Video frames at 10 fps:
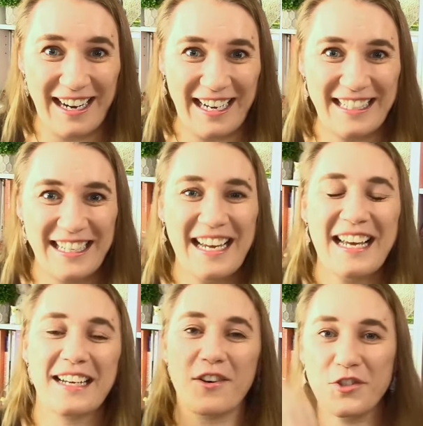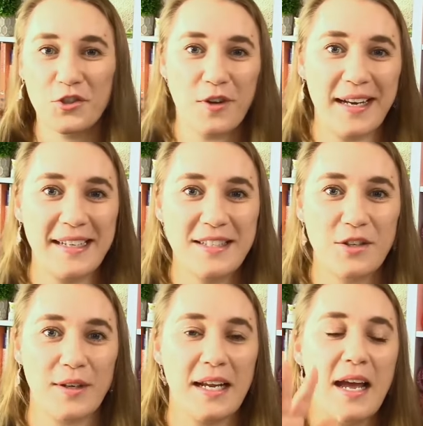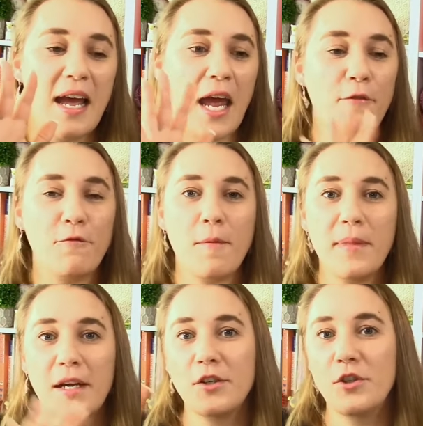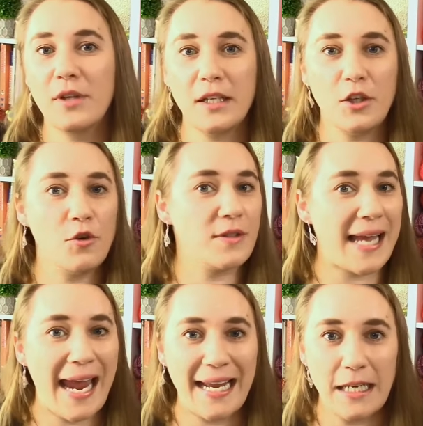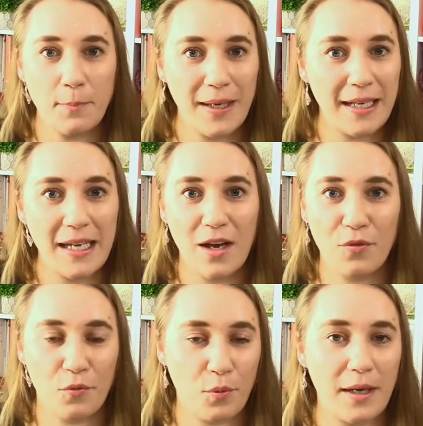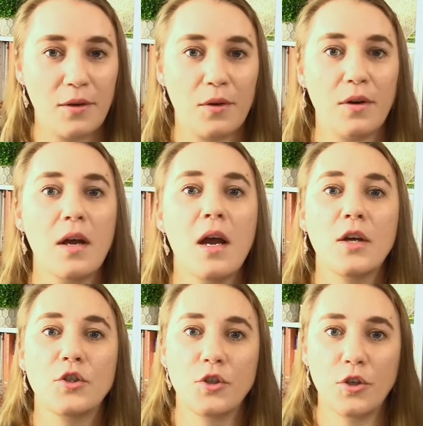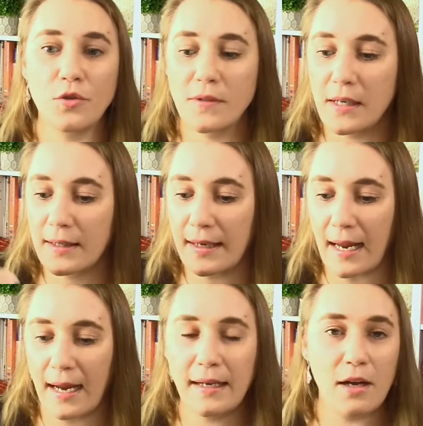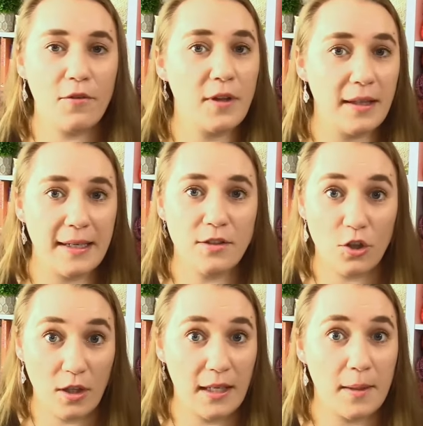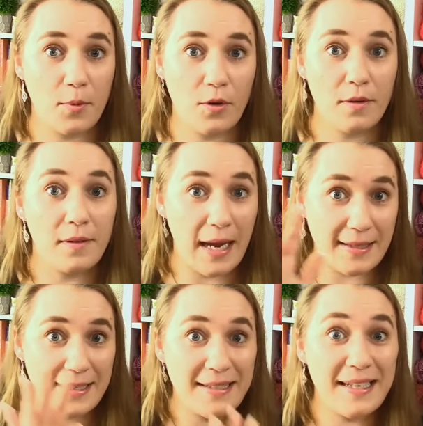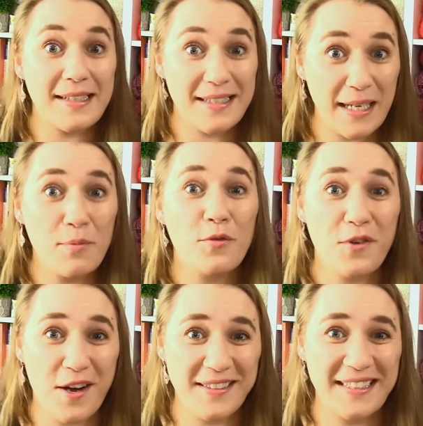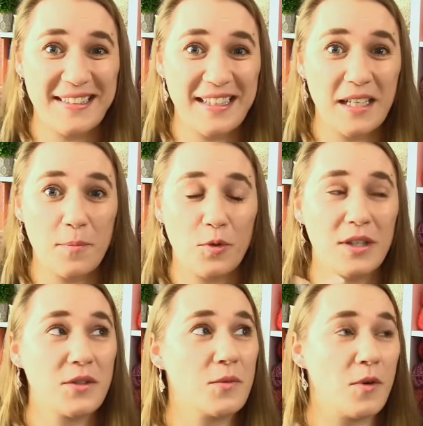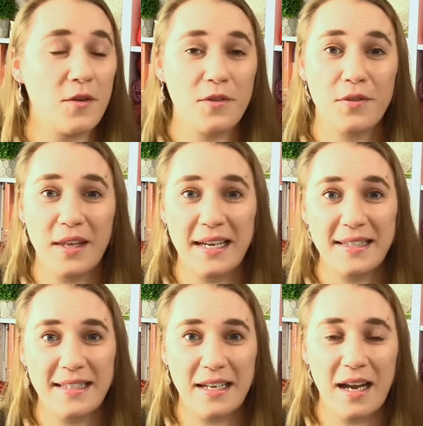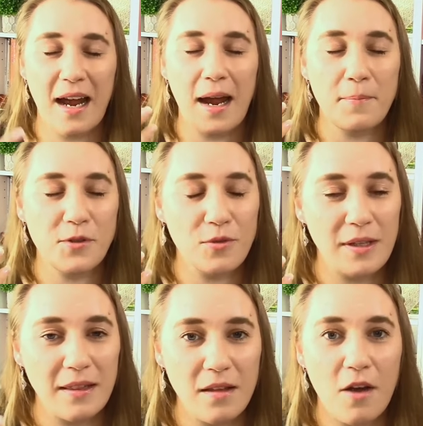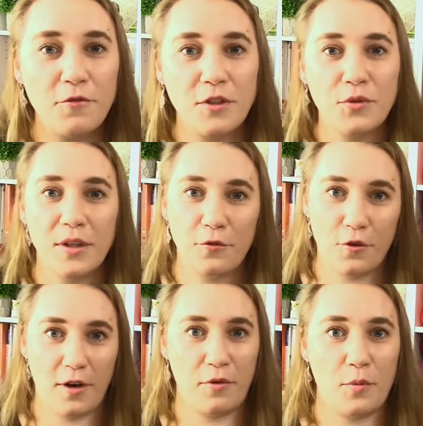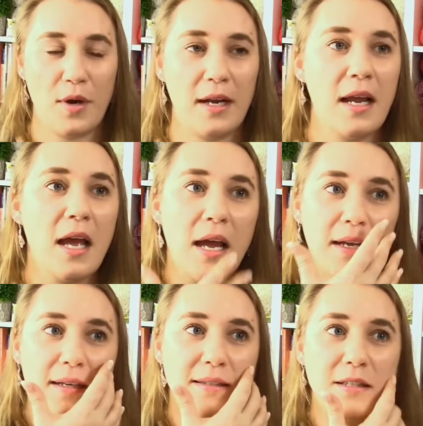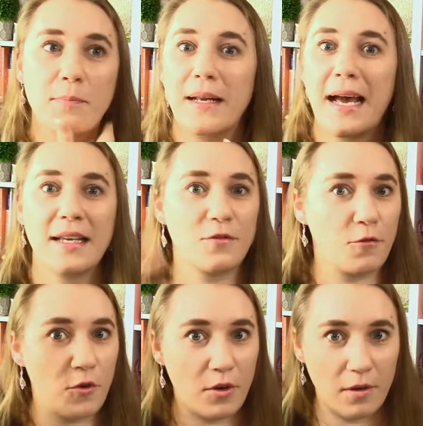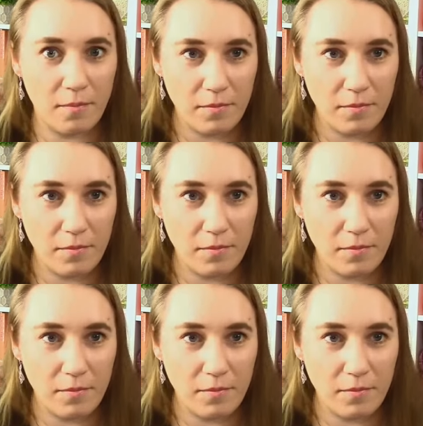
right? Go straight into it. And from there, you can use any PDF reader to use it, and any of the links are clickable as I said, the table of content is clickable. This is one of the things that I absolutely love doing for everyone because it's been asked for